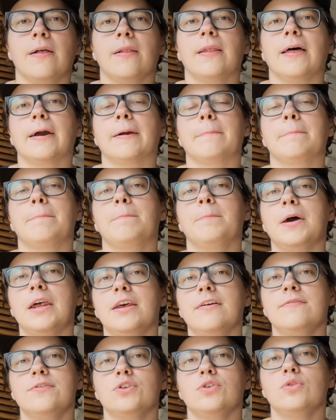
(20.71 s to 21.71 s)
Like,
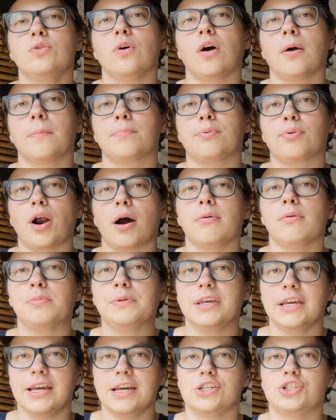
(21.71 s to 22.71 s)
many of you are
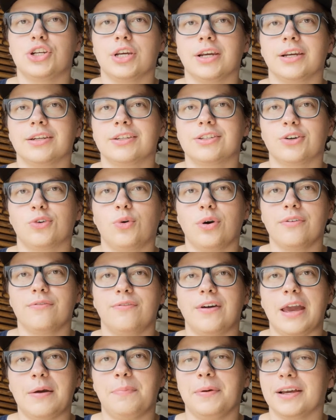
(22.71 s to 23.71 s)
probably itching to quit
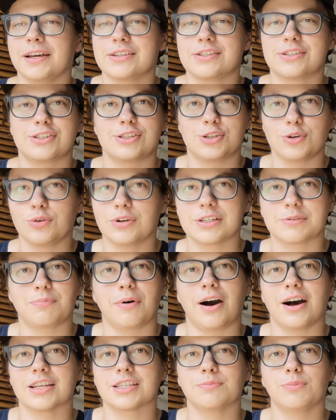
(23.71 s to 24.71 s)
vaping as soon as
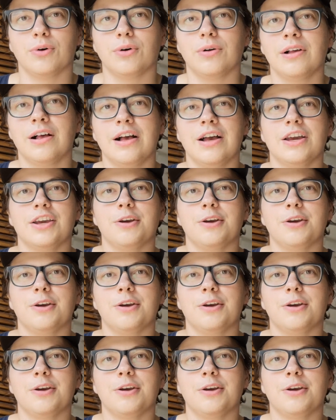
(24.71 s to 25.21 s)
possible.